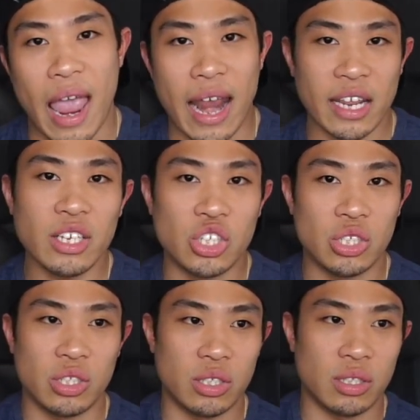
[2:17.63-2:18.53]
any
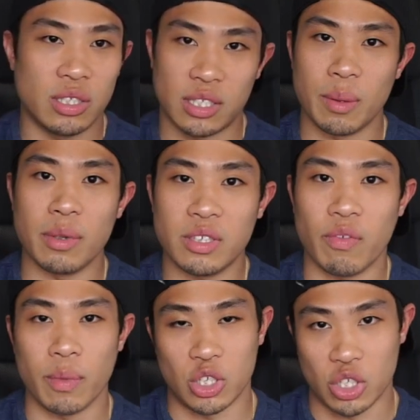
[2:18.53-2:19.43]
stimulus
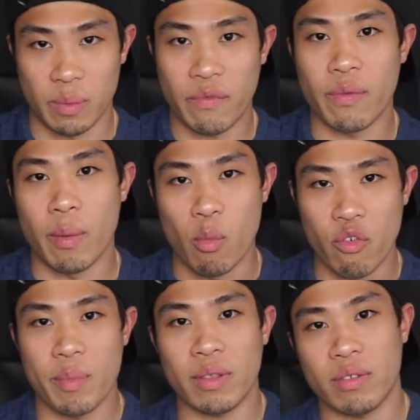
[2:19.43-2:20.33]
from the gym, from the
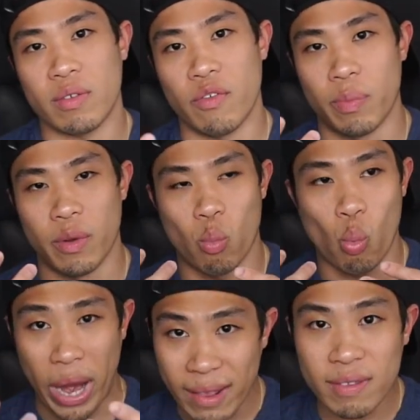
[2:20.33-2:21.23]
movements, from the
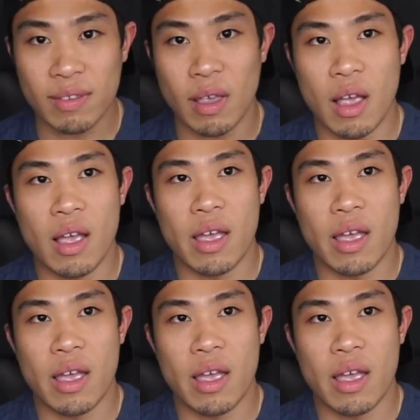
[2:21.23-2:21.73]
weights,